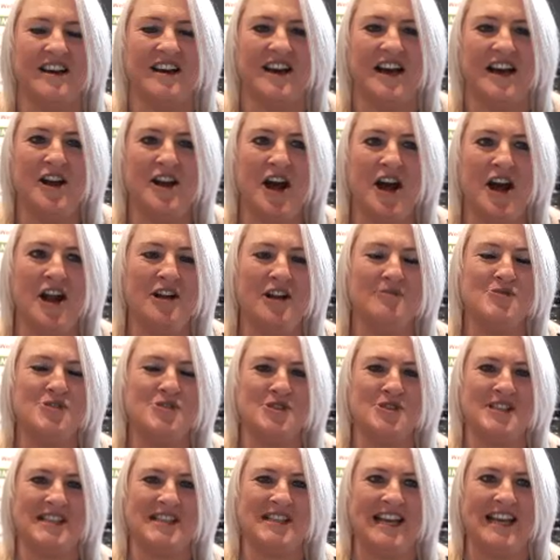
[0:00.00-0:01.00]
And
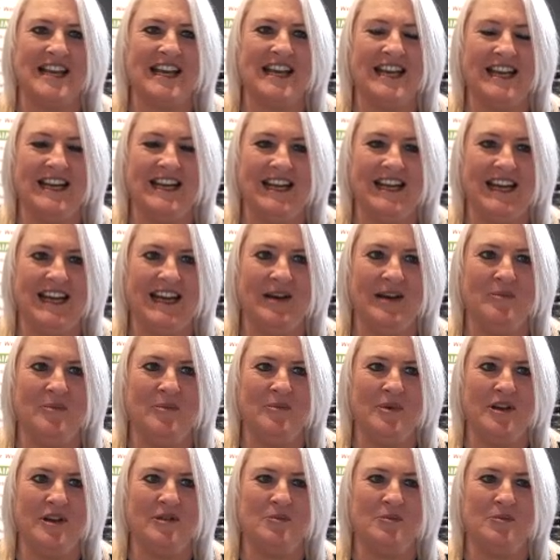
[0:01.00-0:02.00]
just linking it in
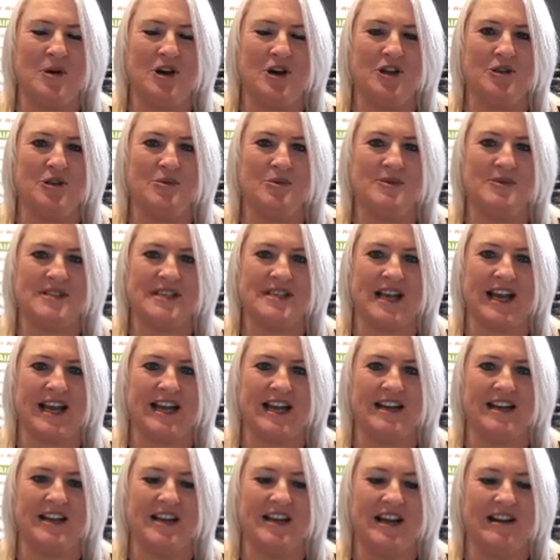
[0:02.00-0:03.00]
with what you were
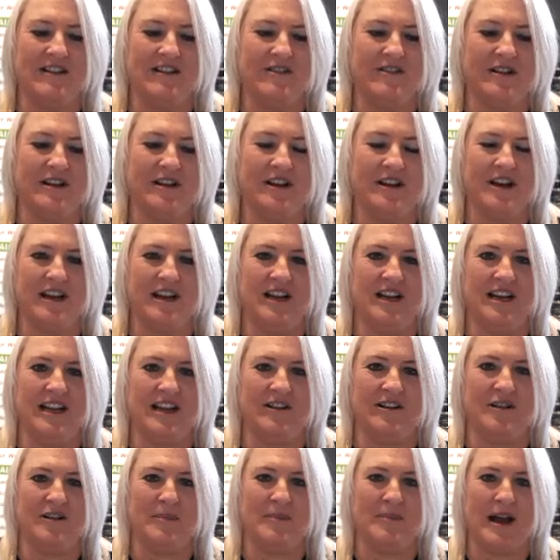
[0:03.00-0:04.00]
saying
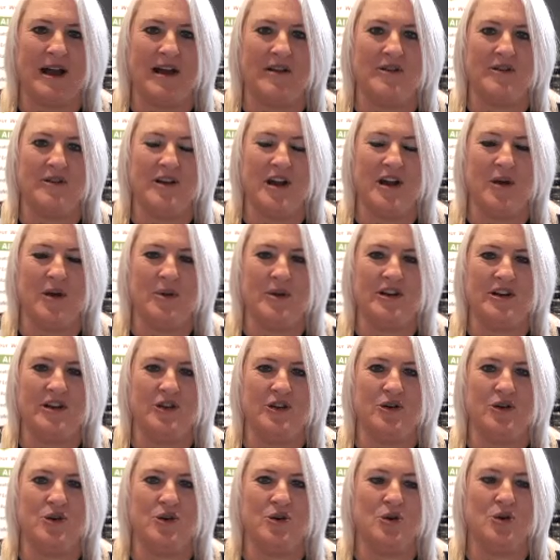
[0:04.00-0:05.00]
earlier about knowing
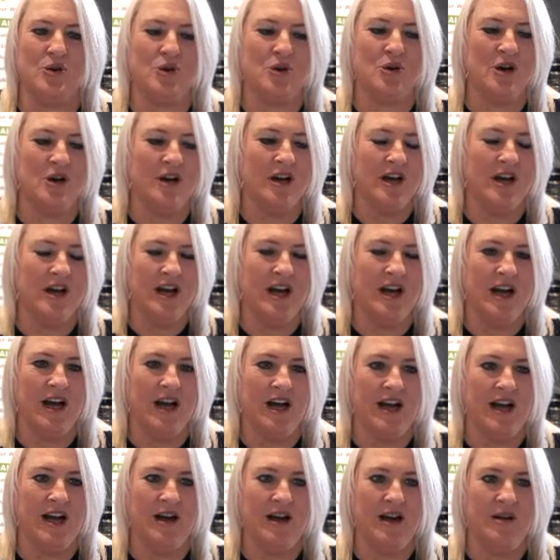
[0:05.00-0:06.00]

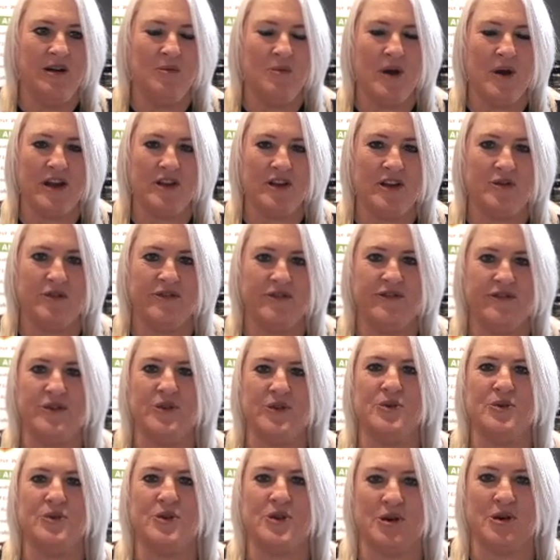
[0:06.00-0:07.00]
where your
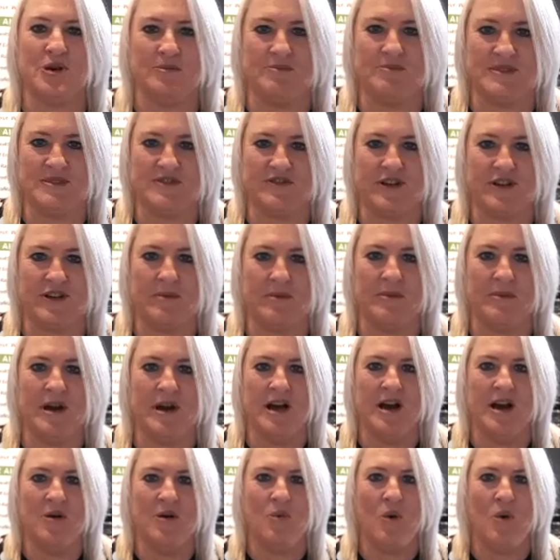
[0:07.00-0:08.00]
food comes from.
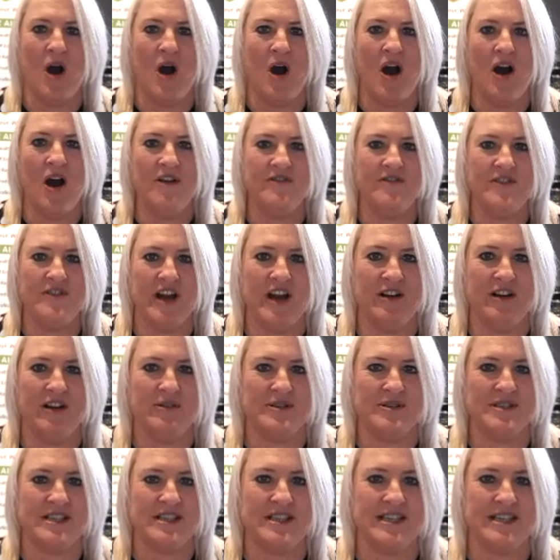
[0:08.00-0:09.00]
What I've
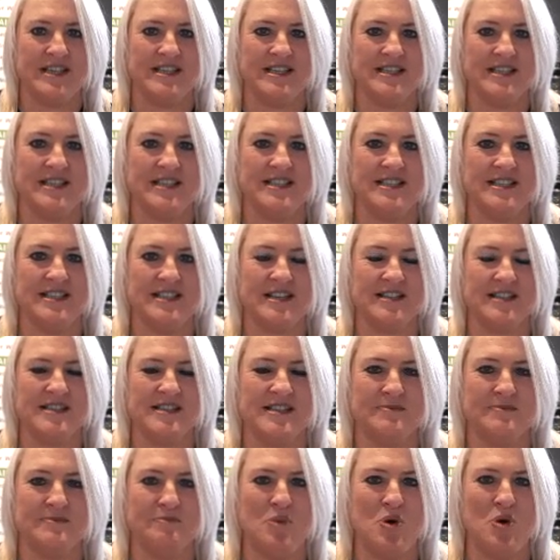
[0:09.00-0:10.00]
noticed is
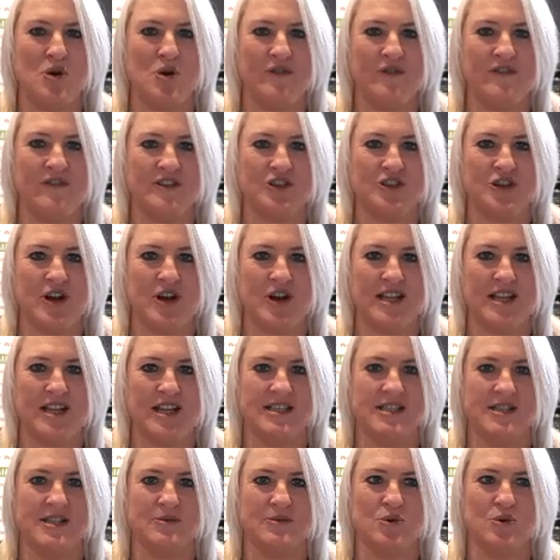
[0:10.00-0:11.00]
there's more of a trend
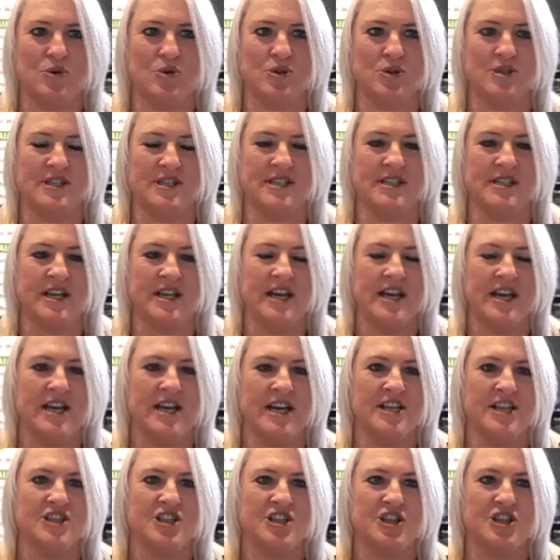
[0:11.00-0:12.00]
towards
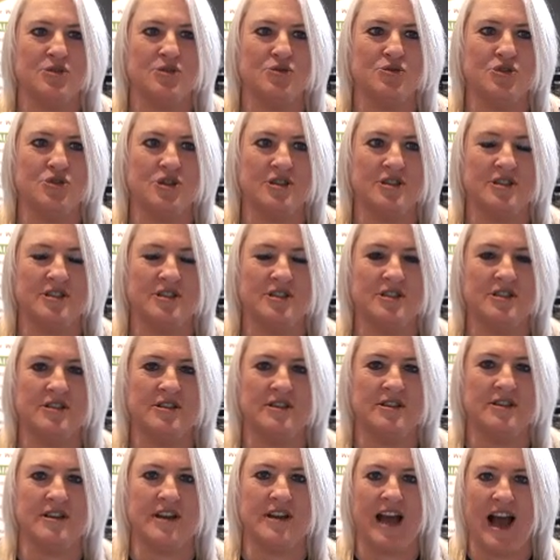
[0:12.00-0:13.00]
children
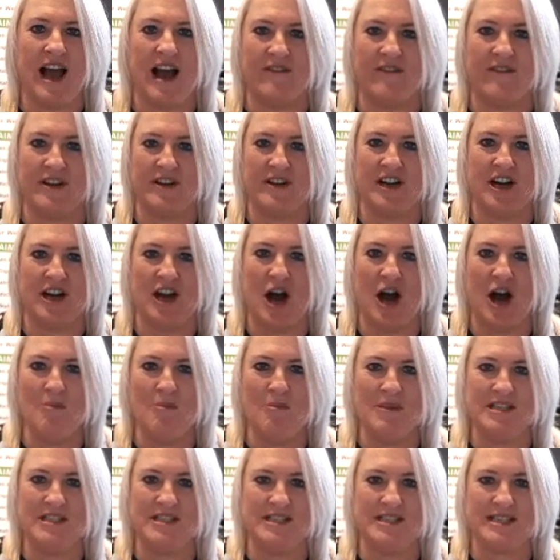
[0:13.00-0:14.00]
having
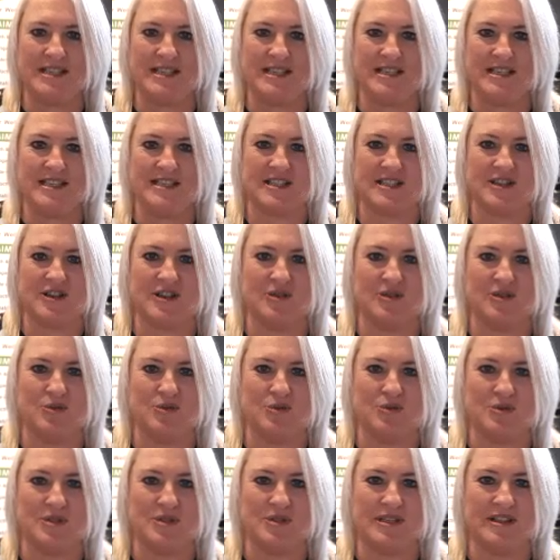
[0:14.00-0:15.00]
allotments in
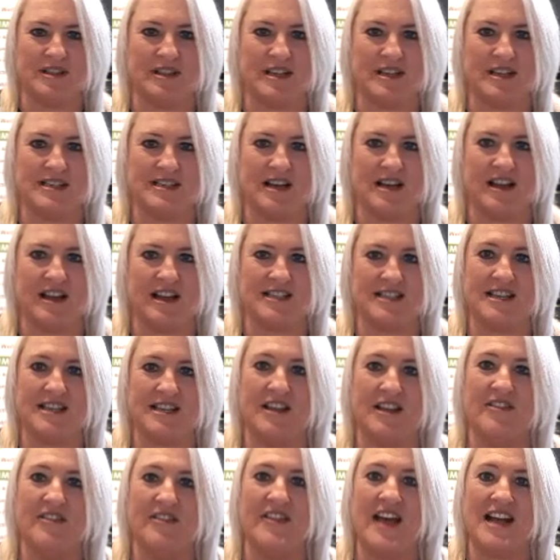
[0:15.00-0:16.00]
schools and things like that. So,
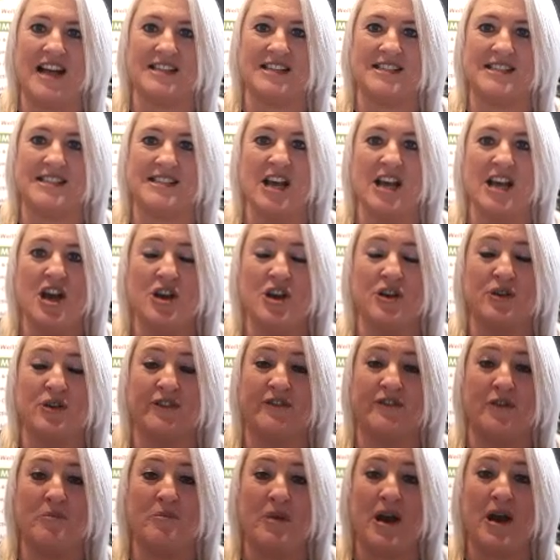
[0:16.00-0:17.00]
and that's good
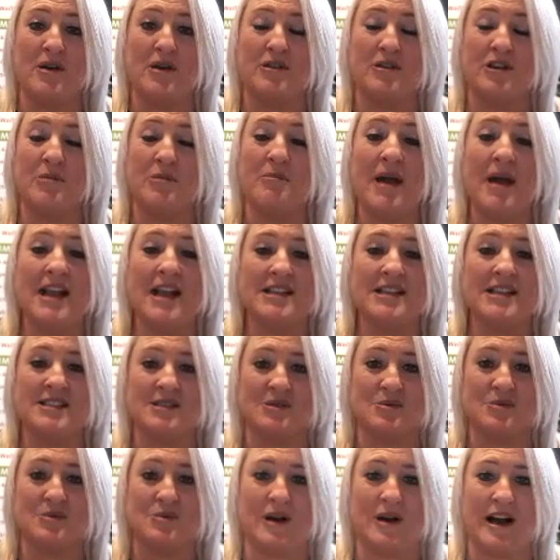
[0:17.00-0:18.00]
for both your
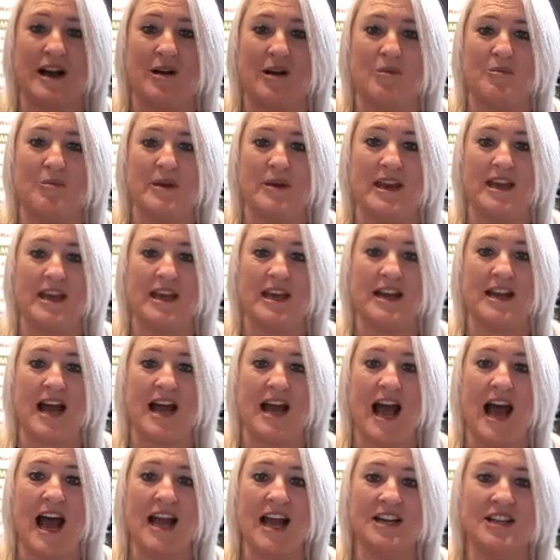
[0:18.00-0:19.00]
mental well-being
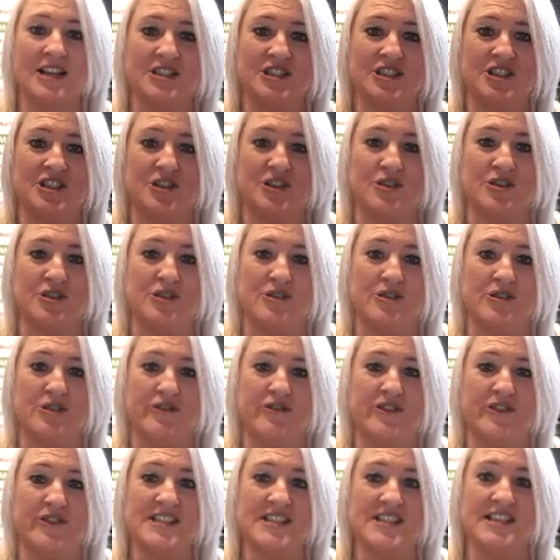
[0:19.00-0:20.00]
and your
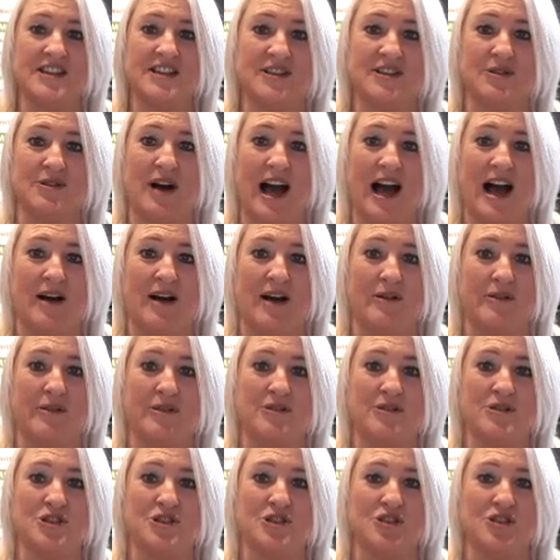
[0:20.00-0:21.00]
physical health,
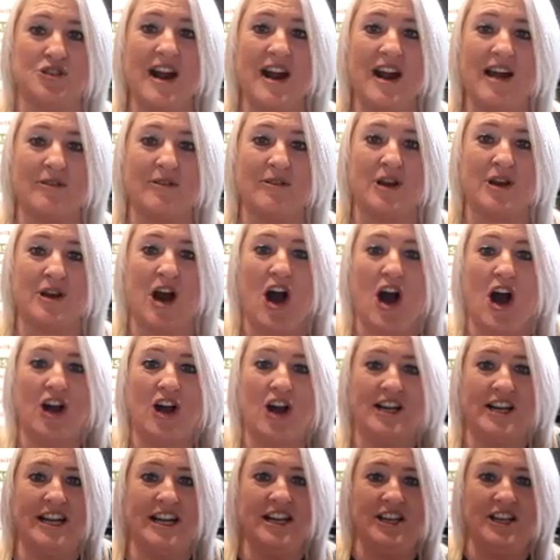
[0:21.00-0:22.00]
because you're out
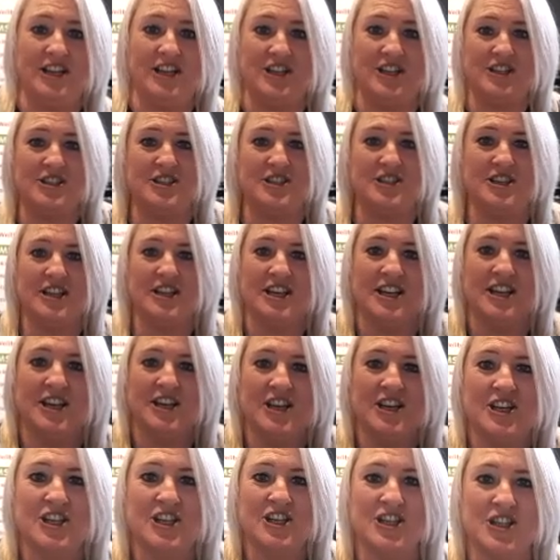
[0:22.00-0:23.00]
gardening,
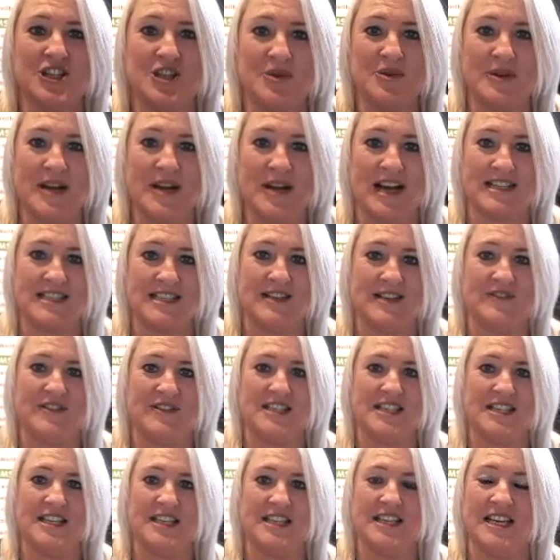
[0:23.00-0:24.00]
you're doing
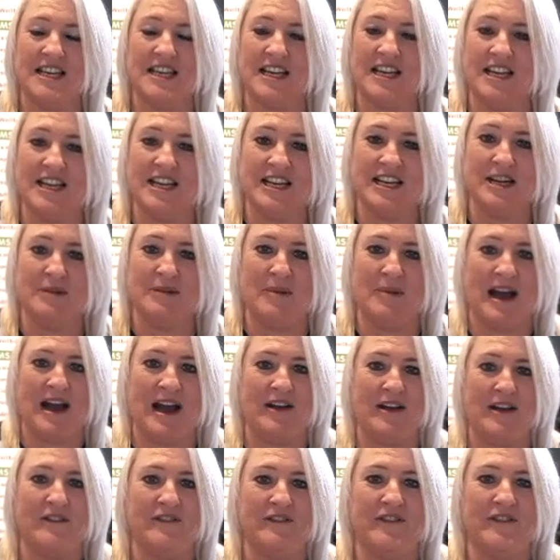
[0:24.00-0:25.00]
activity, learning
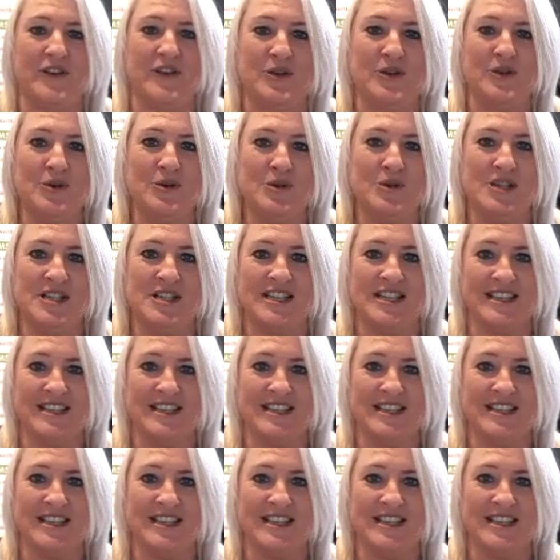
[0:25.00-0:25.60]
about food.